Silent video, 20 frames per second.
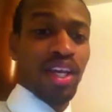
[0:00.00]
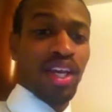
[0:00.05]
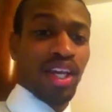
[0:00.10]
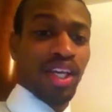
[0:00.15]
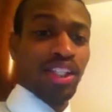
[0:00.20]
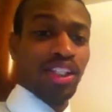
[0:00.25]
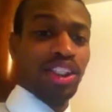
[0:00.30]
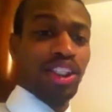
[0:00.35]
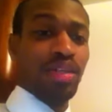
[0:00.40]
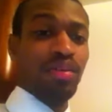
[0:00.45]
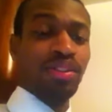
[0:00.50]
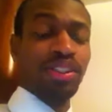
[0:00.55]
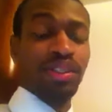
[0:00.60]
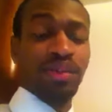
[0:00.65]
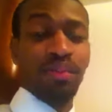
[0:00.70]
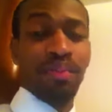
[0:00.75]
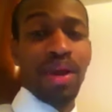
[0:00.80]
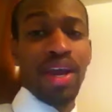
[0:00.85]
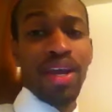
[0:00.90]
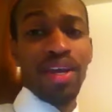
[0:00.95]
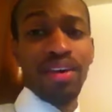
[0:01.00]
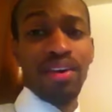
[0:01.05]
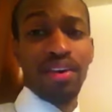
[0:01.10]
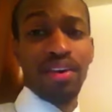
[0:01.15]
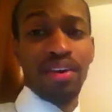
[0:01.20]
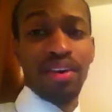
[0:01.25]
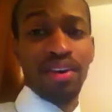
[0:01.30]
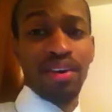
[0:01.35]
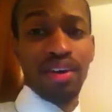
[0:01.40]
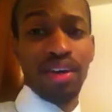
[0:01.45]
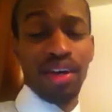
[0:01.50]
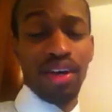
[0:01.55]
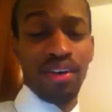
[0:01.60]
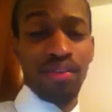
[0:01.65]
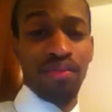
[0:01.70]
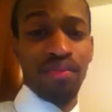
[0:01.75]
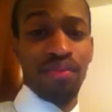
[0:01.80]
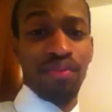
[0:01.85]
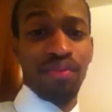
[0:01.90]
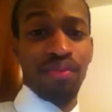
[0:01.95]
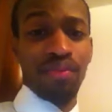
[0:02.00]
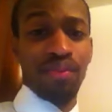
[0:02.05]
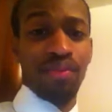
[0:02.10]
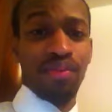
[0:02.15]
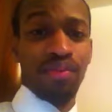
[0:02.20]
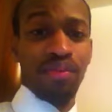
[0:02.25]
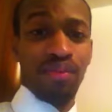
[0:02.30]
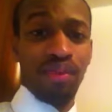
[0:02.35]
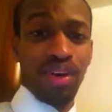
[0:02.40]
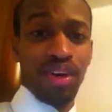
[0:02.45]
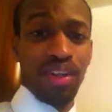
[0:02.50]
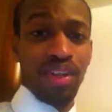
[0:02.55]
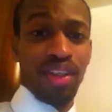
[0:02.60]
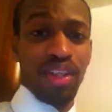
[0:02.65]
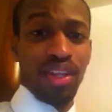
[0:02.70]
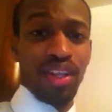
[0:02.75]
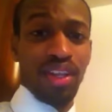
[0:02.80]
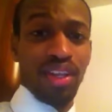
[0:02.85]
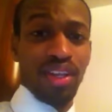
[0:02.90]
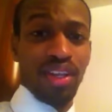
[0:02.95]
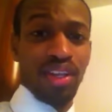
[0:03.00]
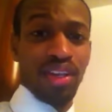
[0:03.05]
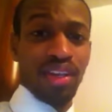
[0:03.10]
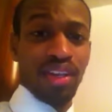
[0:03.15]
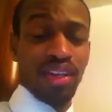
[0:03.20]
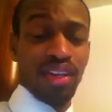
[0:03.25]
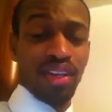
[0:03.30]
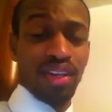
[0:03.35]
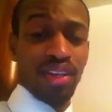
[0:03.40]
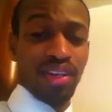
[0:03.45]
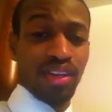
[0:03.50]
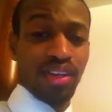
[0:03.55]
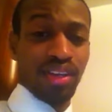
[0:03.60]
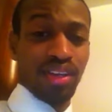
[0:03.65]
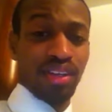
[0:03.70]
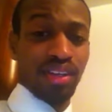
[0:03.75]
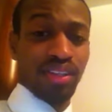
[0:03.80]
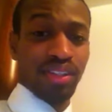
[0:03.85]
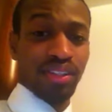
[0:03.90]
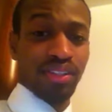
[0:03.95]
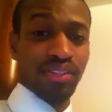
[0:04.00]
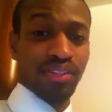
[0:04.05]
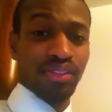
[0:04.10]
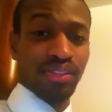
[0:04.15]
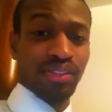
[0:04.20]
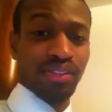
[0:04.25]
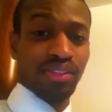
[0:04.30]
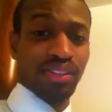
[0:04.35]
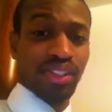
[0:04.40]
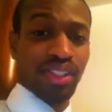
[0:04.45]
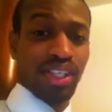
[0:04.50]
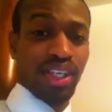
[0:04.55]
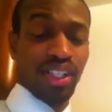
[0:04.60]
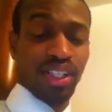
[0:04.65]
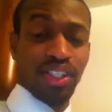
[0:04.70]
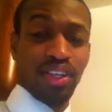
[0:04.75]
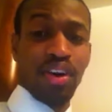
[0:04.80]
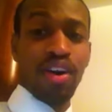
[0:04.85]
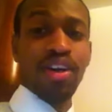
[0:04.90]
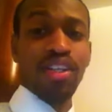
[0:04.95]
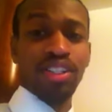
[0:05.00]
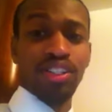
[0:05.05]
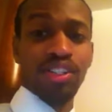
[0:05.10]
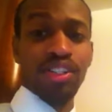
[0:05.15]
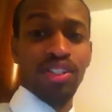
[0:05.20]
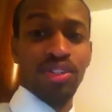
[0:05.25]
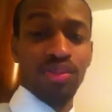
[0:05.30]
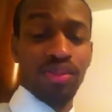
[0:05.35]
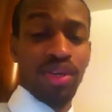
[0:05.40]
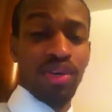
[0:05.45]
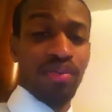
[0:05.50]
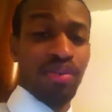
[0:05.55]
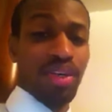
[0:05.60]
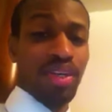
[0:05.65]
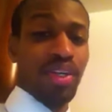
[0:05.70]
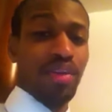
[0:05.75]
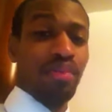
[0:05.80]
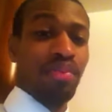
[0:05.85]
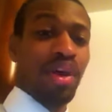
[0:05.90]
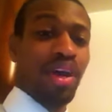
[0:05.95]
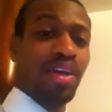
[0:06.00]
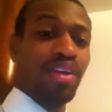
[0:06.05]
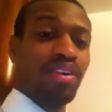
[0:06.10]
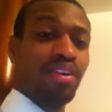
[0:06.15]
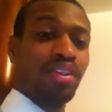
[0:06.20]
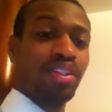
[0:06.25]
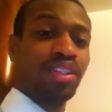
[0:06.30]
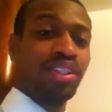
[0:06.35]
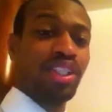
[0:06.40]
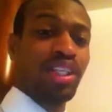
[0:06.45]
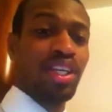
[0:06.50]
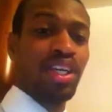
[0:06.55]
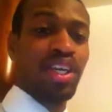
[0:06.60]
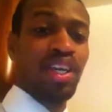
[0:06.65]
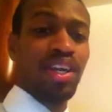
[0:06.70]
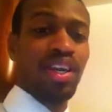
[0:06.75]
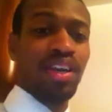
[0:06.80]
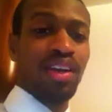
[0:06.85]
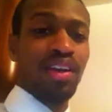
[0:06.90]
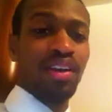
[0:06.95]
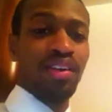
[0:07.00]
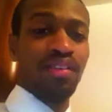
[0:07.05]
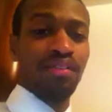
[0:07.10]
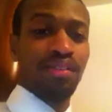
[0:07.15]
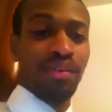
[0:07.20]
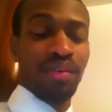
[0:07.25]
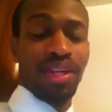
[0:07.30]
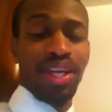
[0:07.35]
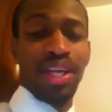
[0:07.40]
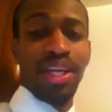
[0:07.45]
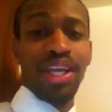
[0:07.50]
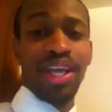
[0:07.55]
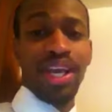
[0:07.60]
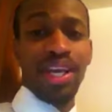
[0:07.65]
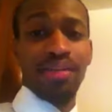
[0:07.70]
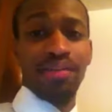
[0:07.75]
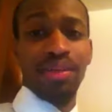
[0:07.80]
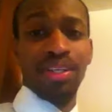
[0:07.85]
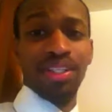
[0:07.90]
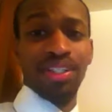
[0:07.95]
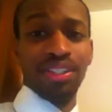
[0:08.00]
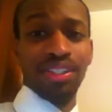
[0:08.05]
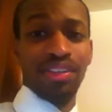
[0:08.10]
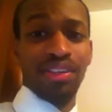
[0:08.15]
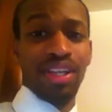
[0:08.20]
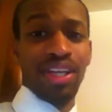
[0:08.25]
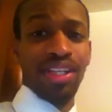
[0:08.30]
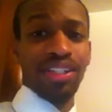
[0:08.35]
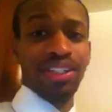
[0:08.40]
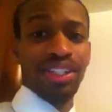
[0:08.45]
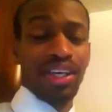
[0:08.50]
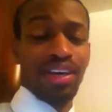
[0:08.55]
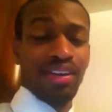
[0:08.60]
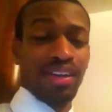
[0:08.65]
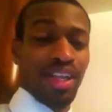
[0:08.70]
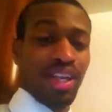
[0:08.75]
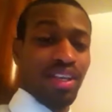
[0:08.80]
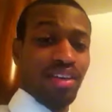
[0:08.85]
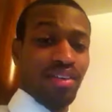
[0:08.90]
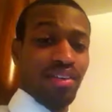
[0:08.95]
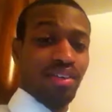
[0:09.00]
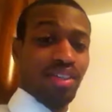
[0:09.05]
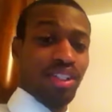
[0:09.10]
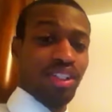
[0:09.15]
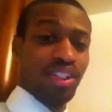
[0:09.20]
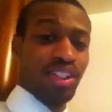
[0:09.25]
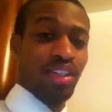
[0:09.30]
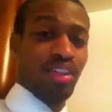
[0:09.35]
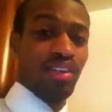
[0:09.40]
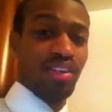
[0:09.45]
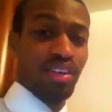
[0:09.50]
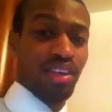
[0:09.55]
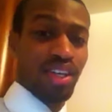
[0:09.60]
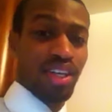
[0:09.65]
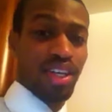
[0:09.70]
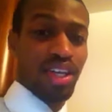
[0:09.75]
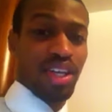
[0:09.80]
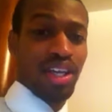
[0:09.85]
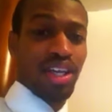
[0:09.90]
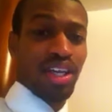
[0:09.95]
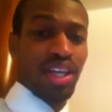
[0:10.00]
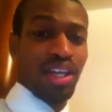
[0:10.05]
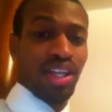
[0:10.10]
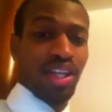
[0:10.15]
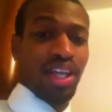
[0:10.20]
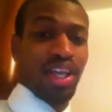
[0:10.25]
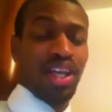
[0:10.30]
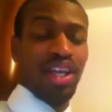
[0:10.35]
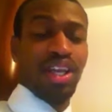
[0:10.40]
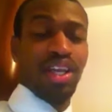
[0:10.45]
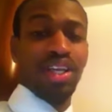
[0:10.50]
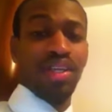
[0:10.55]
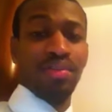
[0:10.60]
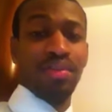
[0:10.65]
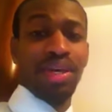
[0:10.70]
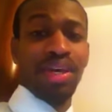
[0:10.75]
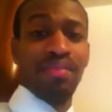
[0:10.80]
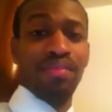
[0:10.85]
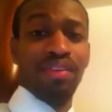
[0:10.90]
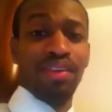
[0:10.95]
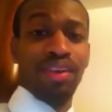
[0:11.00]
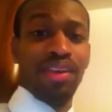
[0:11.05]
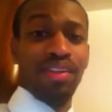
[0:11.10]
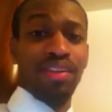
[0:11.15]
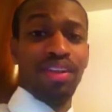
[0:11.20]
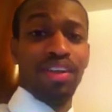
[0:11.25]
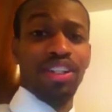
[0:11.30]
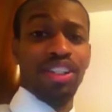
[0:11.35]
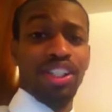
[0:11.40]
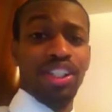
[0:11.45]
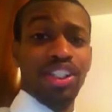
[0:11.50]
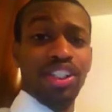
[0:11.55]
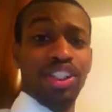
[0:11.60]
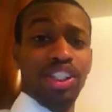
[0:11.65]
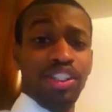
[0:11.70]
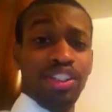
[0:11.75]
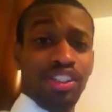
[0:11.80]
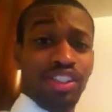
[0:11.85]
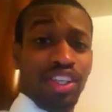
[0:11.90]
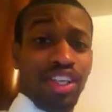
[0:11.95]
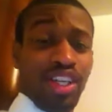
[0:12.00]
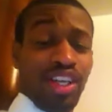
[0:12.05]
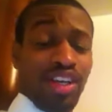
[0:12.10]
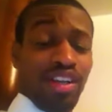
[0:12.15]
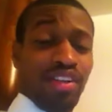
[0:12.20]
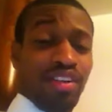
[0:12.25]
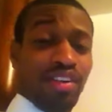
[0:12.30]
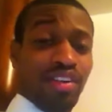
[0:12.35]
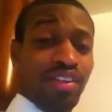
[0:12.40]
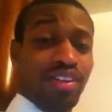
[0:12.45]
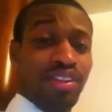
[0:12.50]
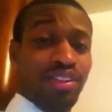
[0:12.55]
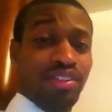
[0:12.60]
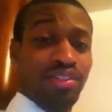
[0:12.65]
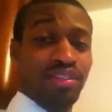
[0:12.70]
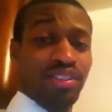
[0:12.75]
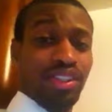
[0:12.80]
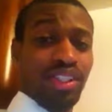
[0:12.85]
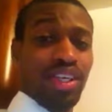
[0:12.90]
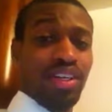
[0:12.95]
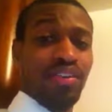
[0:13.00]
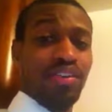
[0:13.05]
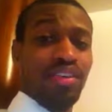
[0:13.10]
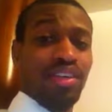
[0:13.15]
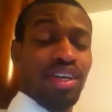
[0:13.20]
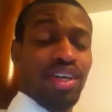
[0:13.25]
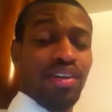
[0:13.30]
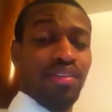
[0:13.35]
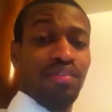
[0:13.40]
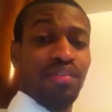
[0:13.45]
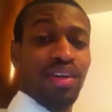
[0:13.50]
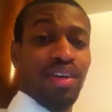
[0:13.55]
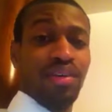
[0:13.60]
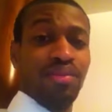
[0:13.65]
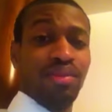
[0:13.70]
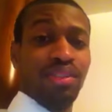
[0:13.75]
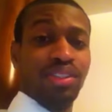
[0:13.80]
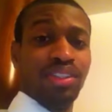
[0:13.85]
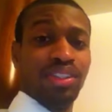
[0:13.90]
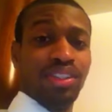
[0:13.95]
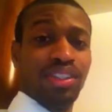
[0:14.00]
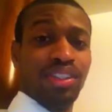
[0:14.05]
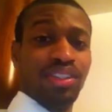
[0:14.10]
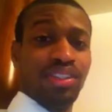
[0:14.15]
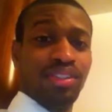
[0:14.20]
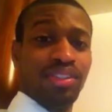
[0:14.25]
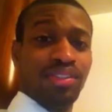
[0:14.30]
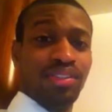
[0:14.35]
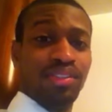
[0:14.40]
And she was a painter of one of the, uh, a daughter, excuse me, or one of the painters from the academy. So that's how they knew each other. And they end up having uh, 13 children together. So I kind of found was uh,